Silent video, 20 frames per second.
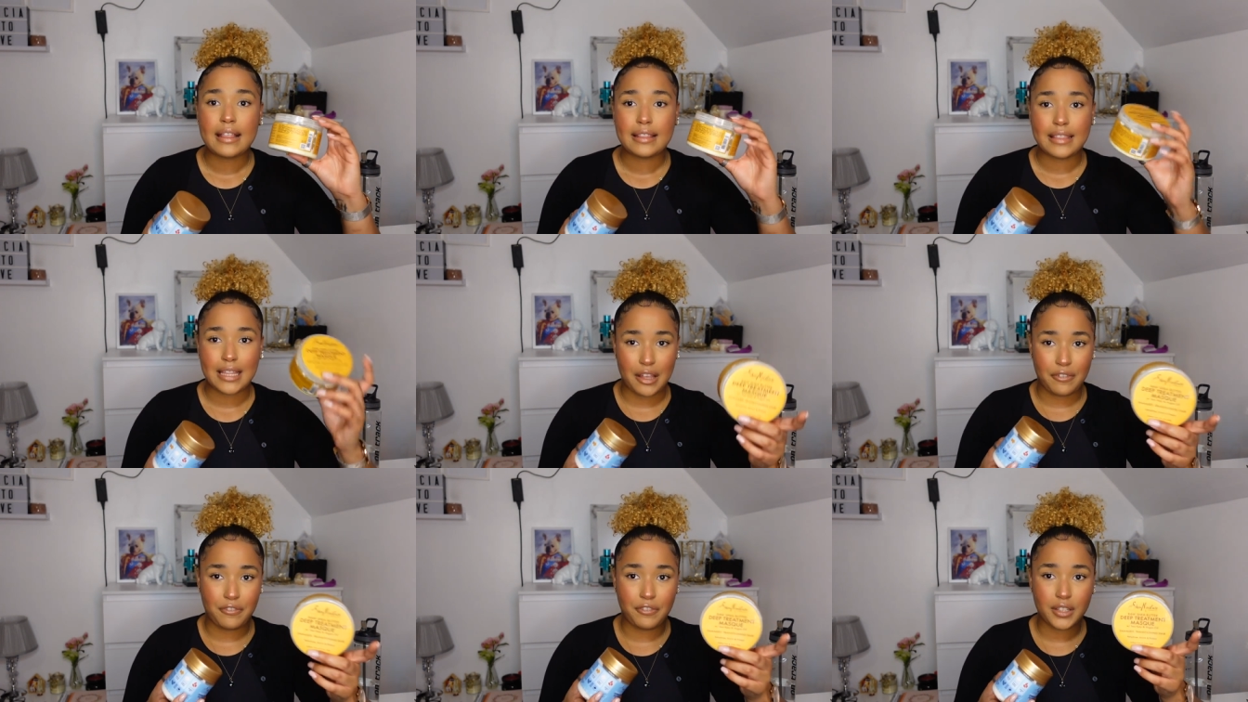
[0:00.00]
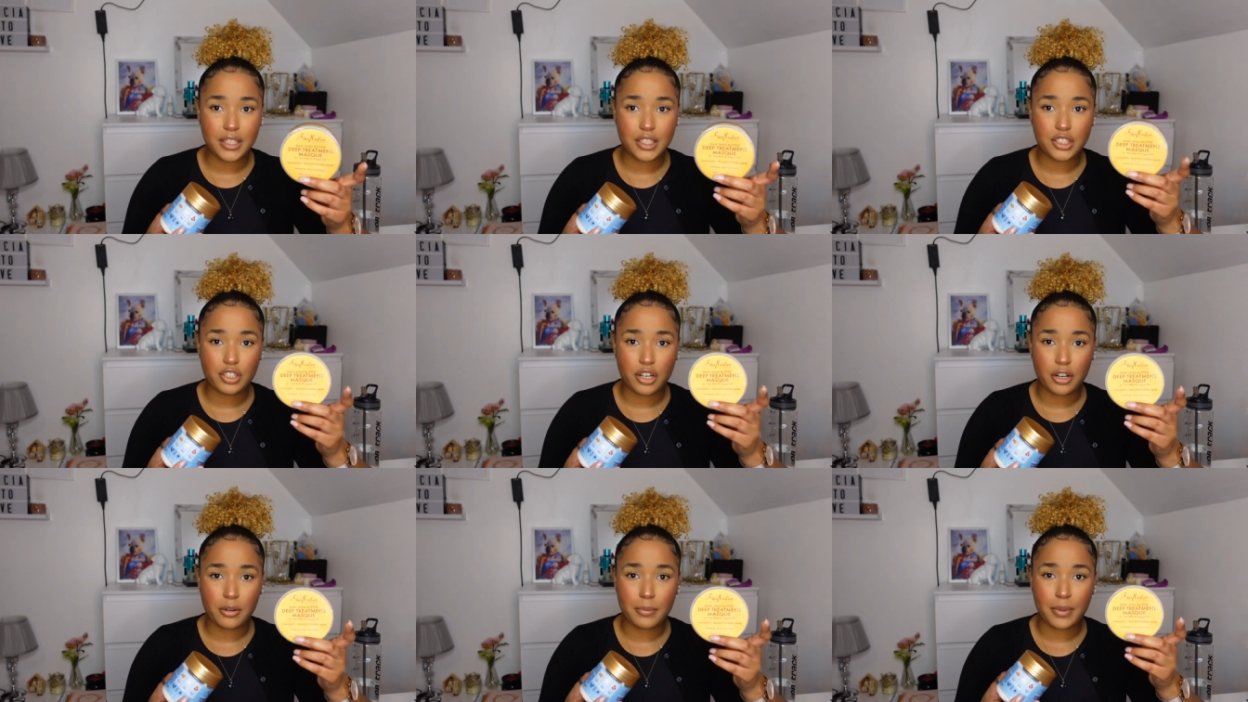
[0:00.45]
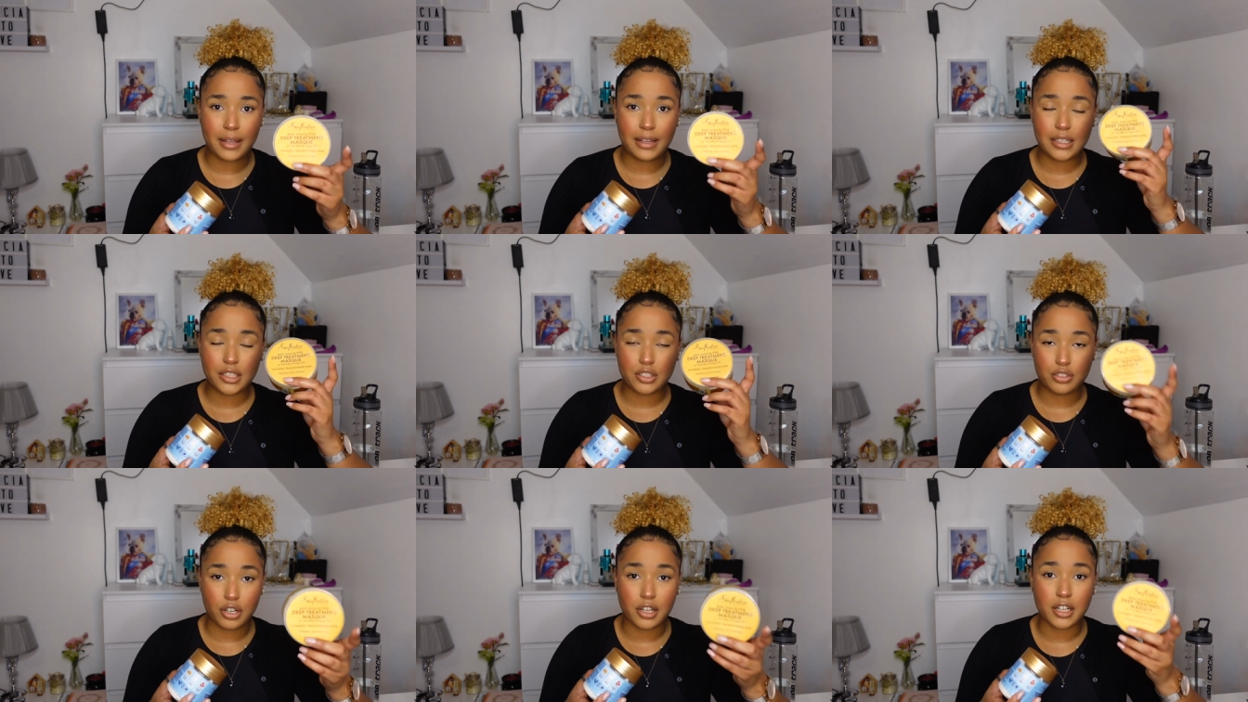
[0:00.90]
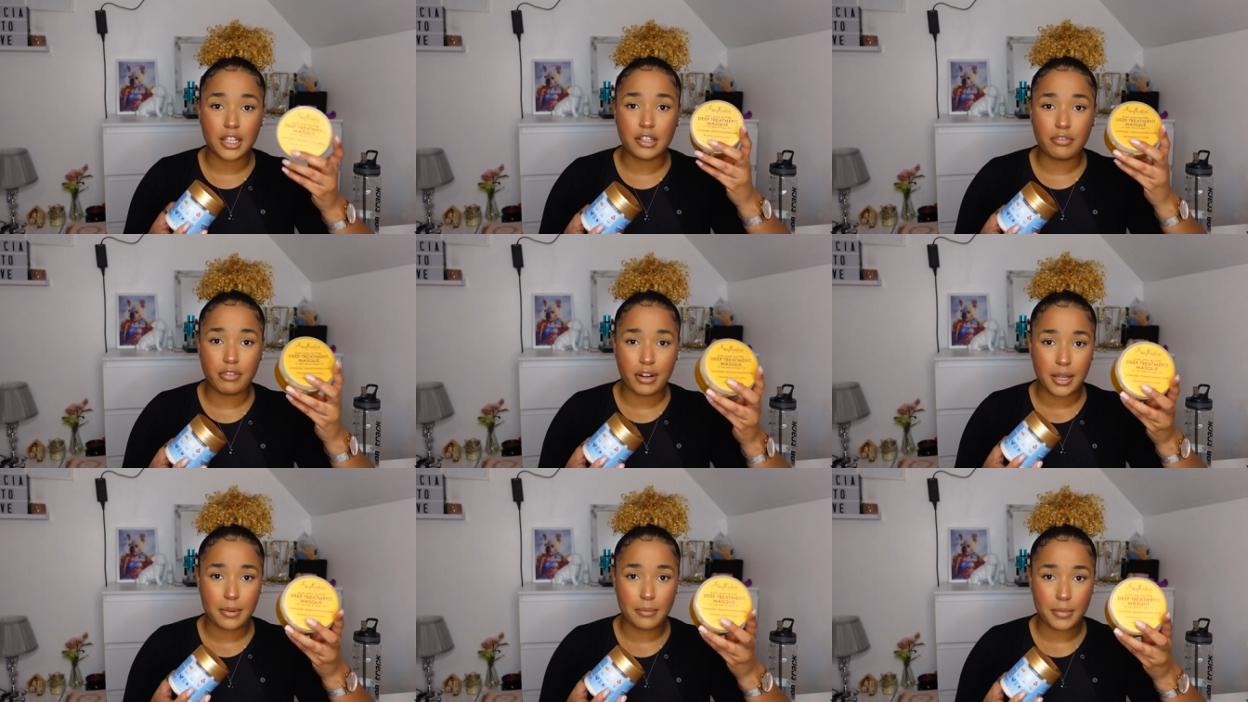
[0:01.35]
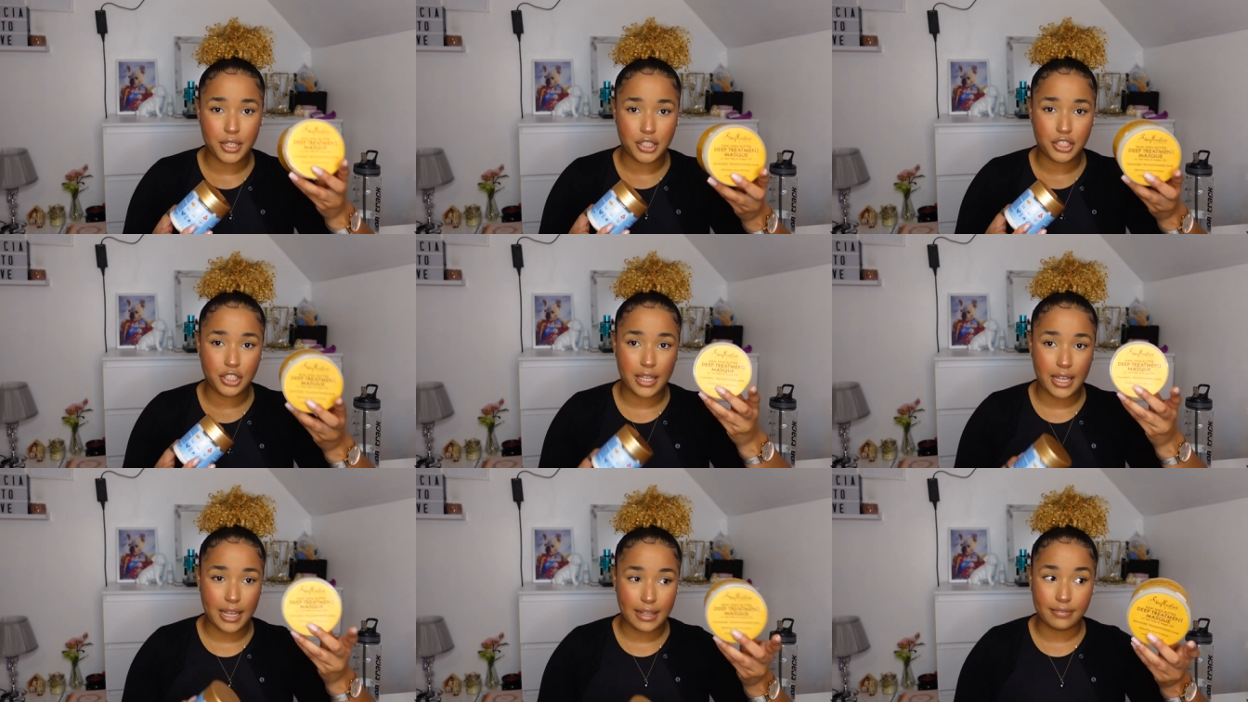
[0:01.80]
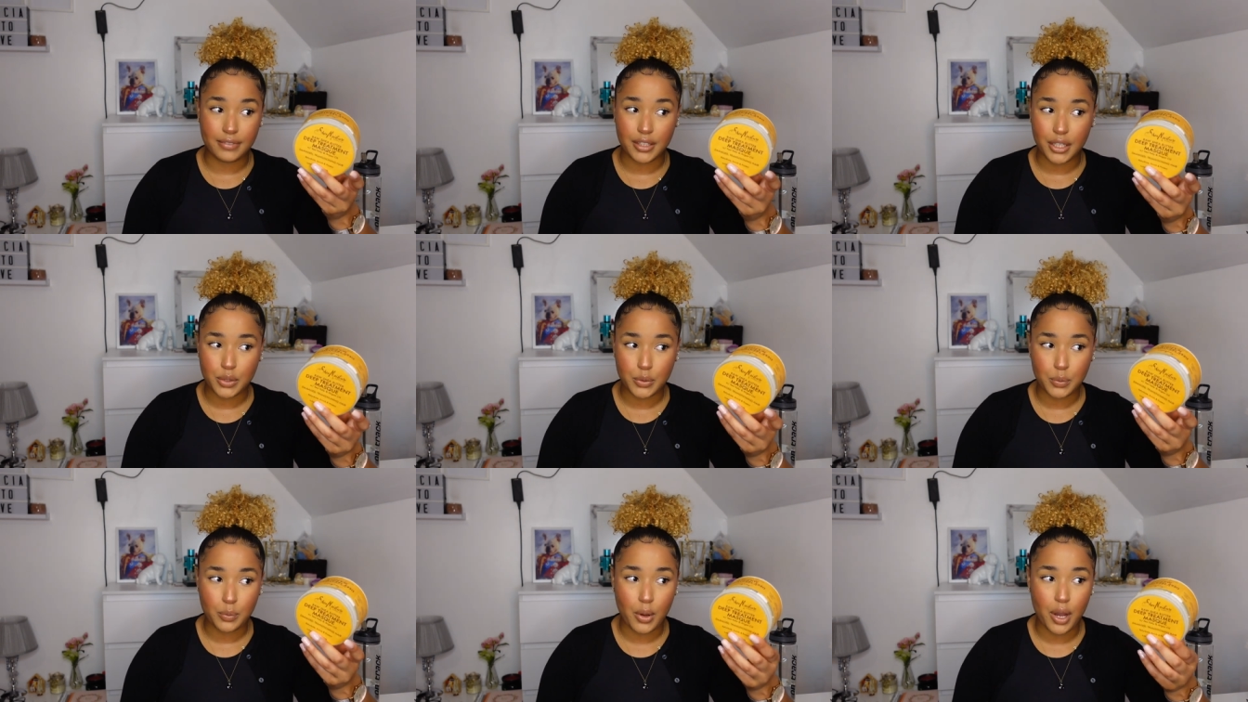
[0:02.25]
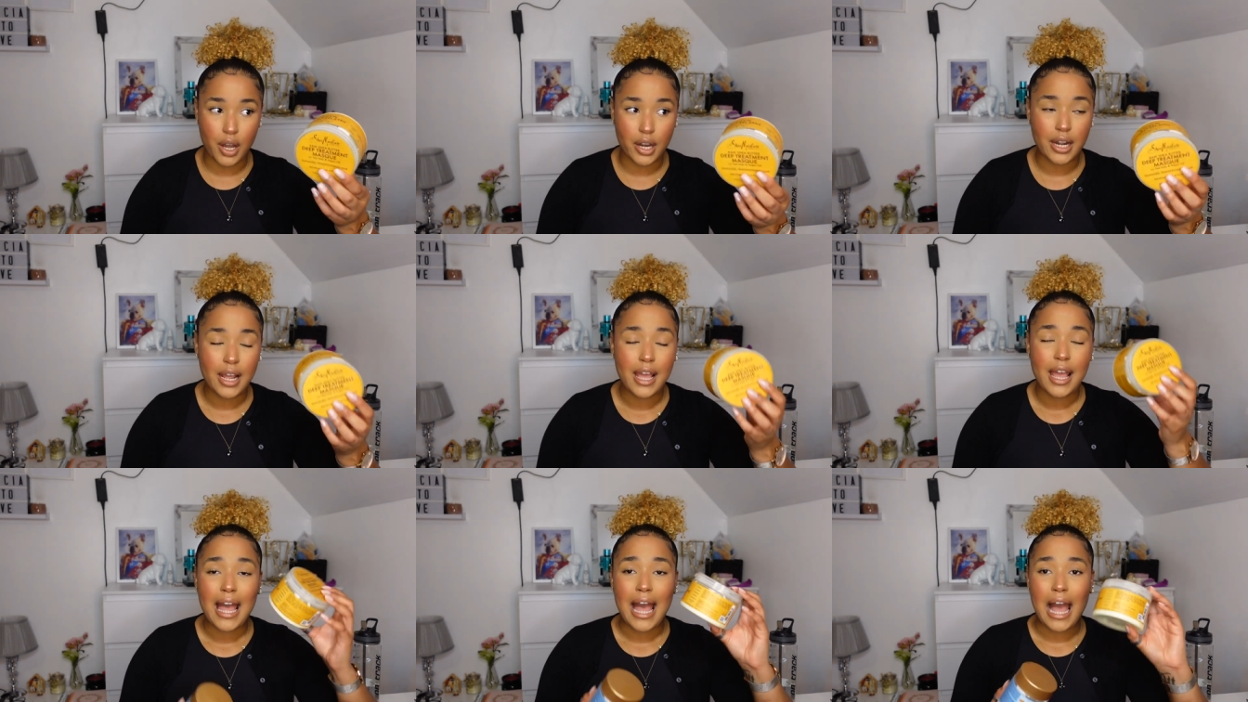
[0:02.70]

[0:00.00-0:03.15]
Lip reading: definitely strongly recommend you get this one.